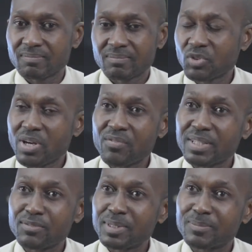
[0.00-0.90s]
don't ever
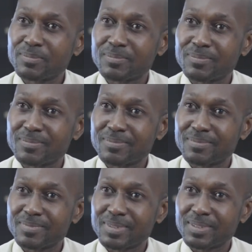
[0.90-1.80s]
give up.
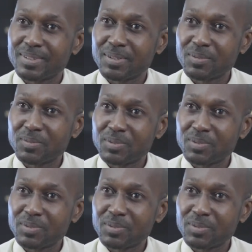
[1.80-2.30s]
You know,